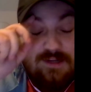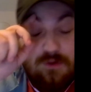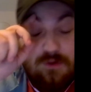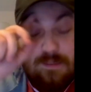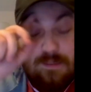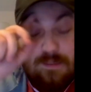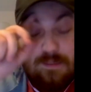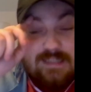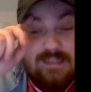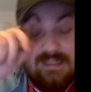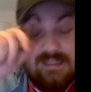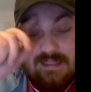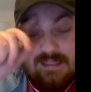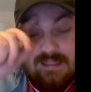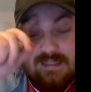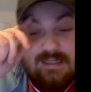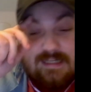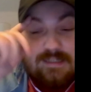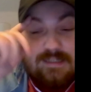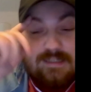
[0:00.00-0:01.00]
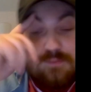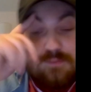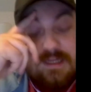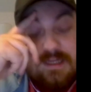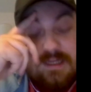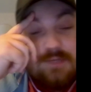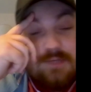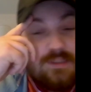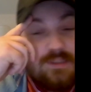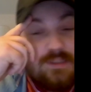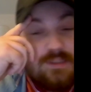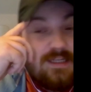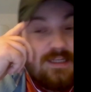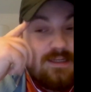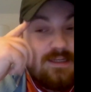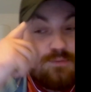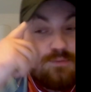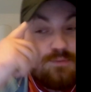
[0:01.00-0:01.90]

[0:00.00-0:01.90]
Lopez is pretty interesting.